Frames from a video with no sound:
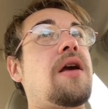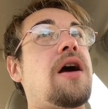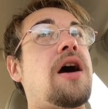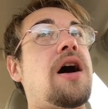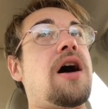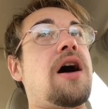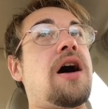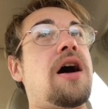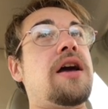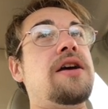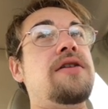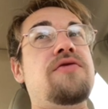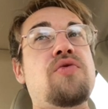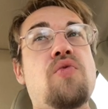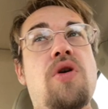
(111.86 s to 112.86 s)
Uh,
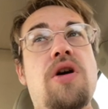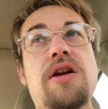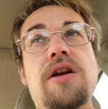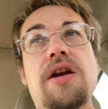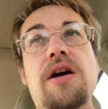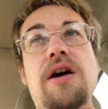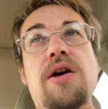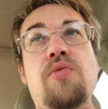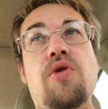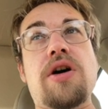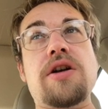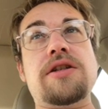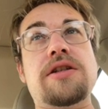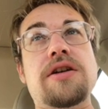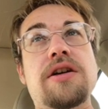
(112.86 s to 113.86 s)
even what, I
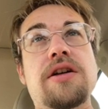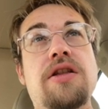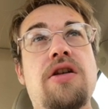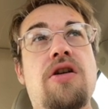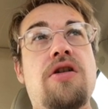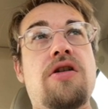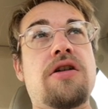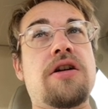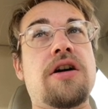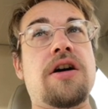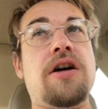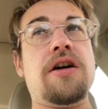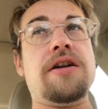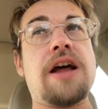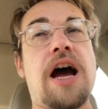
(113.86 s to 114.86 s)
watched a long
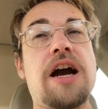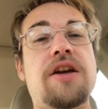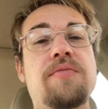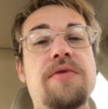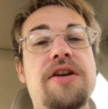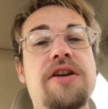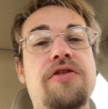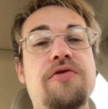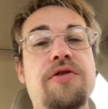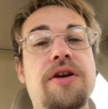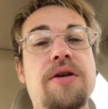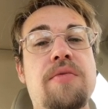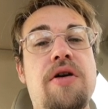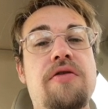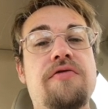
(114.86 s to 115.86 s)
uh, documentary
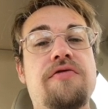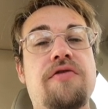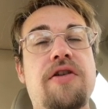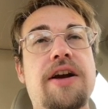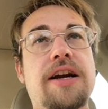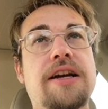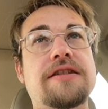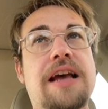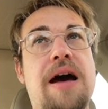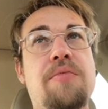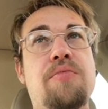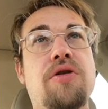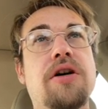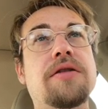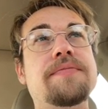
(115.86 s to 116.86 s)
about Frank
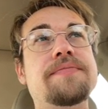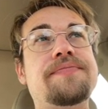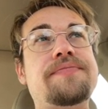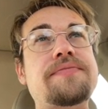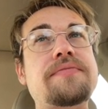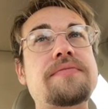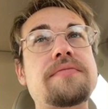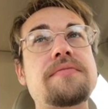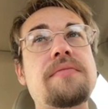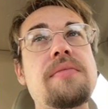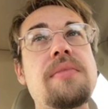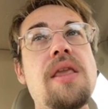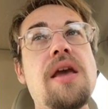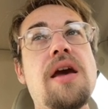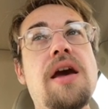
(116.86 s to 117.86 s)
Zappa,
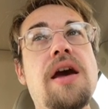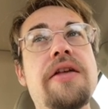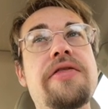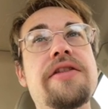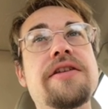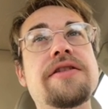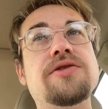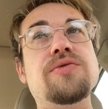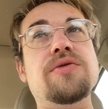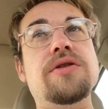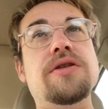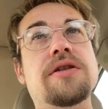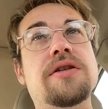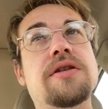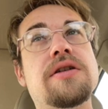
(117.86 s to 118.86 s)
and this
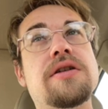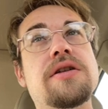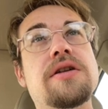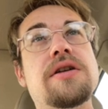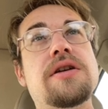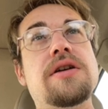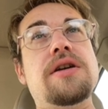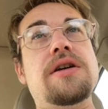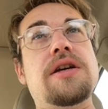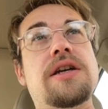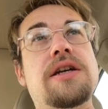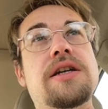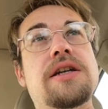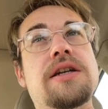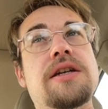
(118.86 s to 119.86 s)
was,
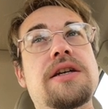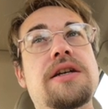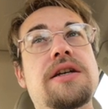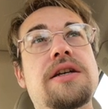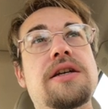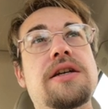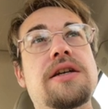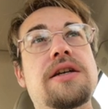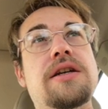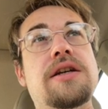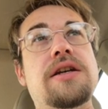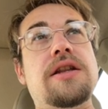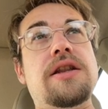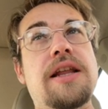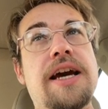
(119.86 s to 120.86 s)
he,
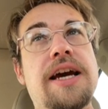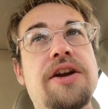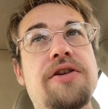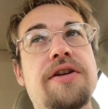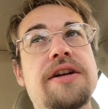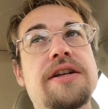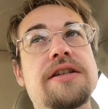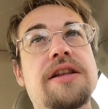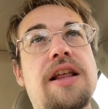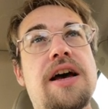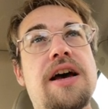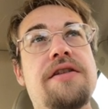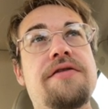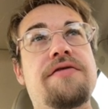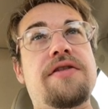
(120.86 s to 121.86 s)
later in his
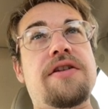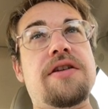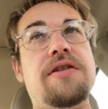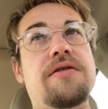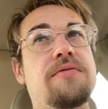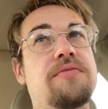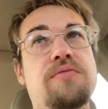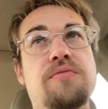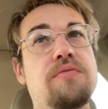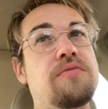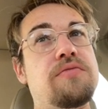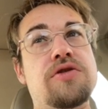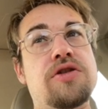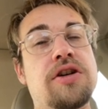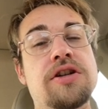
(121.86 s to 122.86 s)
life, he
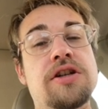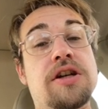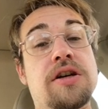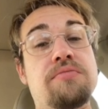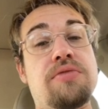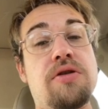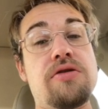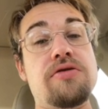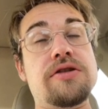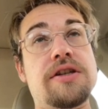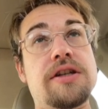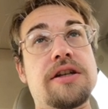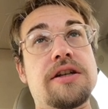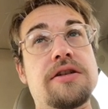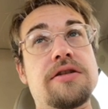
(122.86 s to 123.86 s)
took to
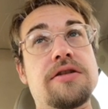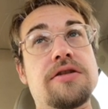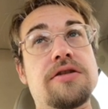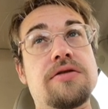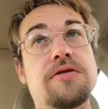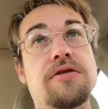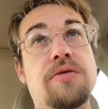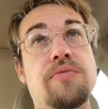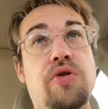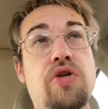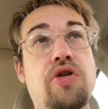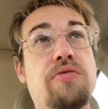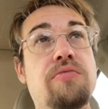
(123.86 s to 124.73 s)
composing computer